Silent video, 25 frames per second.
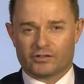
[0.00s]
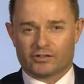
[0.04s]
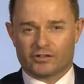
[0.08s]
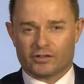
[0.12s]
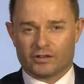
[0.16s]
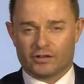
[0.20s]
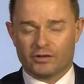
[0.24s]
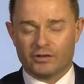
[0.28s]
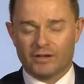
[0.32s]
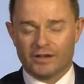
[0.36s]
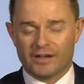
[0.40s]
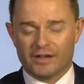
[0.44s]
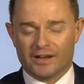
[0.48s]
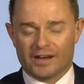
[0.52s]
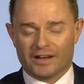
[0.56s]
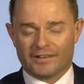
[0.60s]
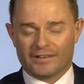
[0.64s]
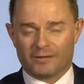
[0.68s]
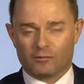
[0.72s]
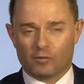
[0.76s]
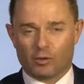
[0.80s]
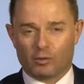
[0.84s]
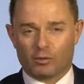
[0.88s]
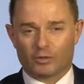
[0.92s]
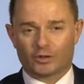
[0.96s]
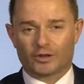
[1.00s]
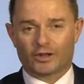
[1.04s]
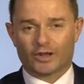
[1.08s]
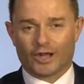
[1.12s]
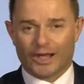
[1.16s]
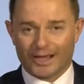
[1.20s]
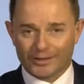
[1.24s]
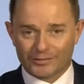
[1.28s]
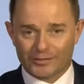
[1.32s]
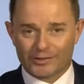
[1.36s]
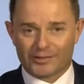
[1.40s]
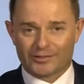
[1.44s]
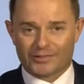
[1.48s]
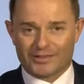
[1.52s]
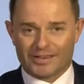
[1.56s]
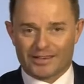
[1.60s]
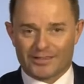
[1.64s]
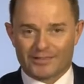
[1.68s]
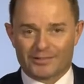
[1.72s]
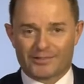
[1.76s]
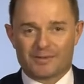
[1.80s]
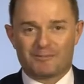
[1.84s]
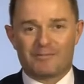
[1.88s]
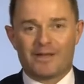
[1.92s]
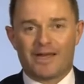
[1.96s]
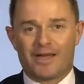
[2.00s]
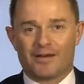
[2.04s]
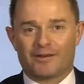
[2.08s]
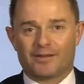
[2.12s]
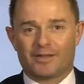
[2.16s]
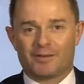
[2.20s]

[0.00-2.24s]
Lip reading: So I think what we'd like to see is the Mayor